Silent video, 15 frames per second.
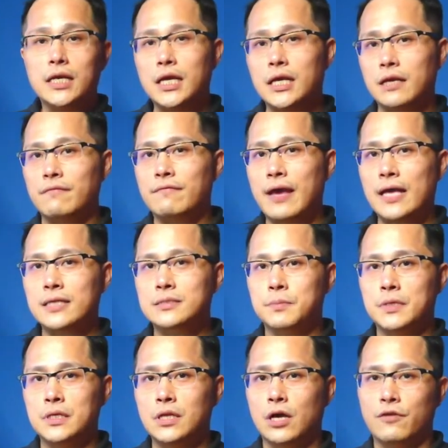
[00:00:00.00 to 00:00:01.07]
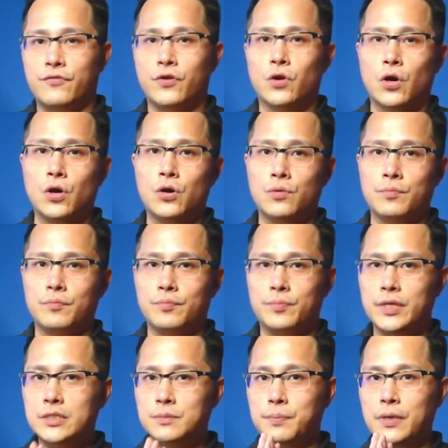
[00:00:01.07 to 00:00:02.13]
and investment of your own.
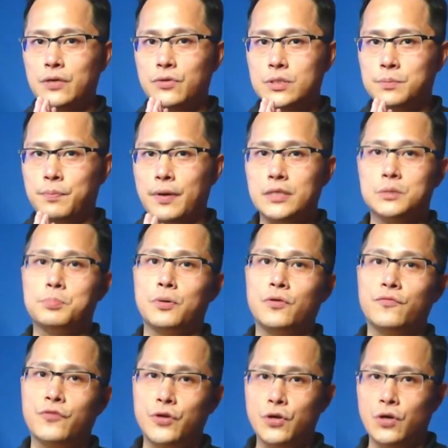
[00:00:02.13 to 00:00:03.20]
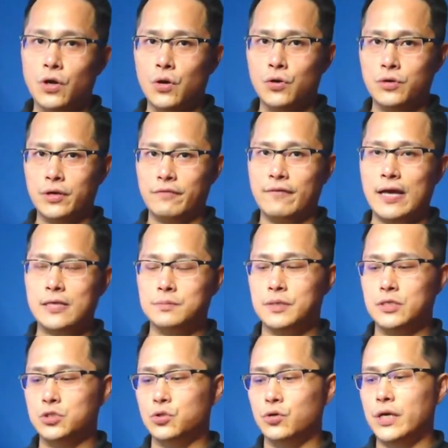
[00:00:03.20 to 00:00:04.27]
Please be responsible for your own investment
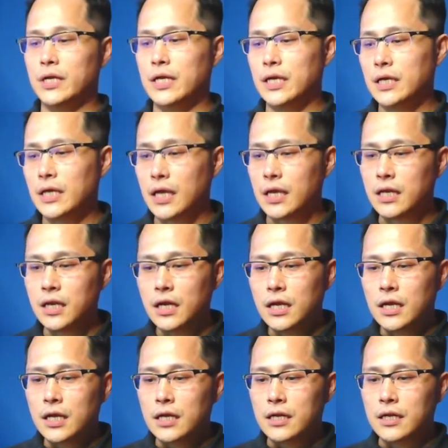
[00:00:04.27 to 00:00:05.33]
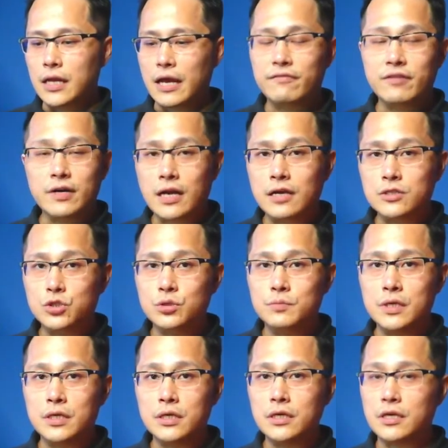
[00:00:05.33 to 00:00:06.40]
and trading, and never come to
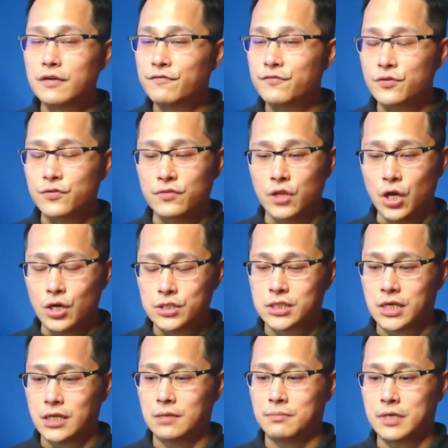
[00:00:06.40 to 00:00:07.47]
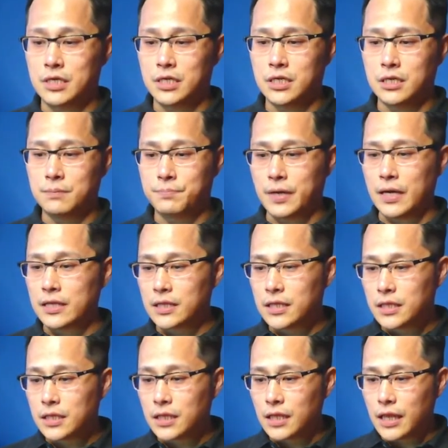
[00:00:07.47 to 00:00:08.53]
me if you lost any money, but
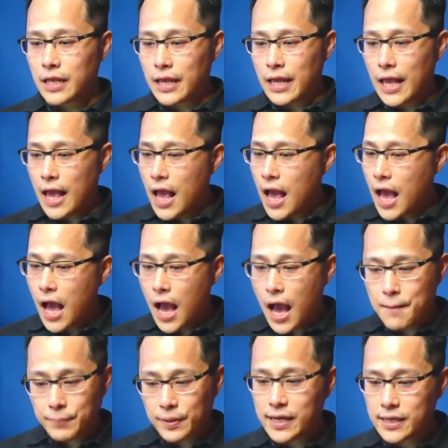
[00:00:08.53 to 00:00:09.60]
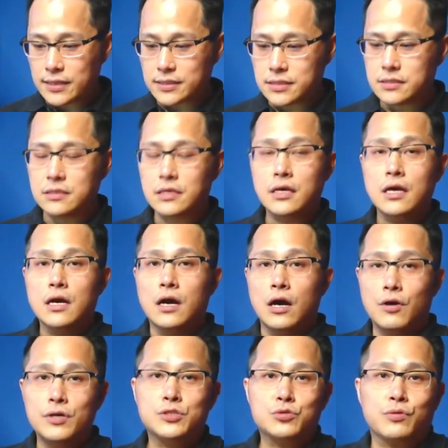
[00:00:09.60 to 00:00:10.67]
please
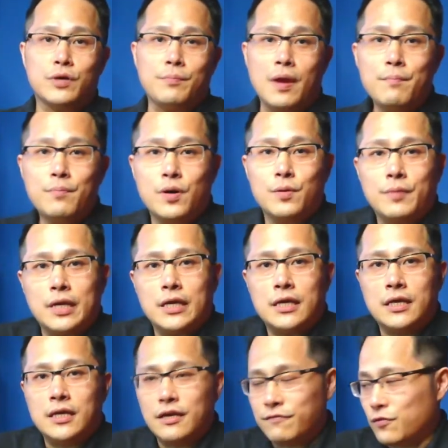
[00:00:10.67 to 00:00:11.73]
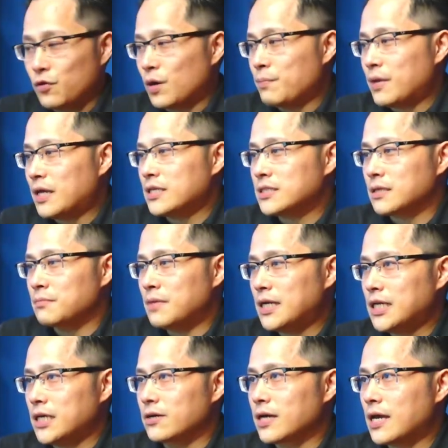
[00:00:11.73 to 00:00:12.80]
always remember me if you are making some
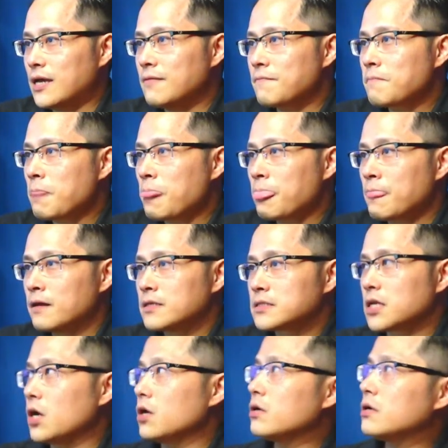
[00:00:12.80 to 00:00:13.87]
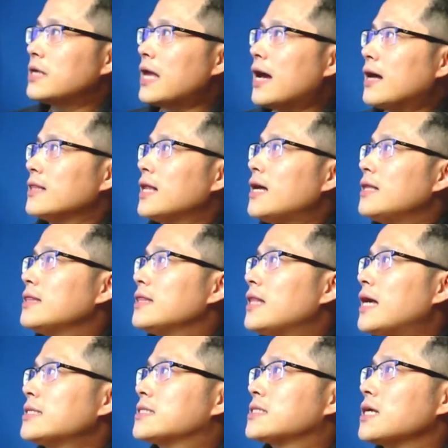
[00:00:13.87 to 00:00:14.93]
money, okay? So yeah,
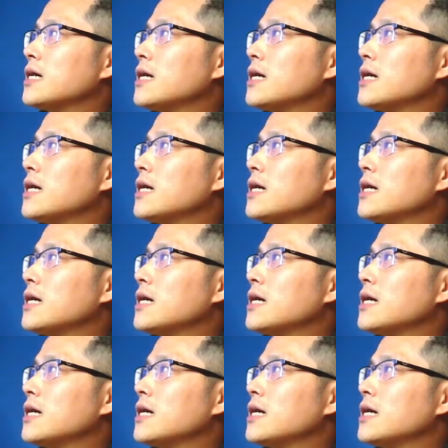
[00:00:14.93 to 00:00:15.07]
let's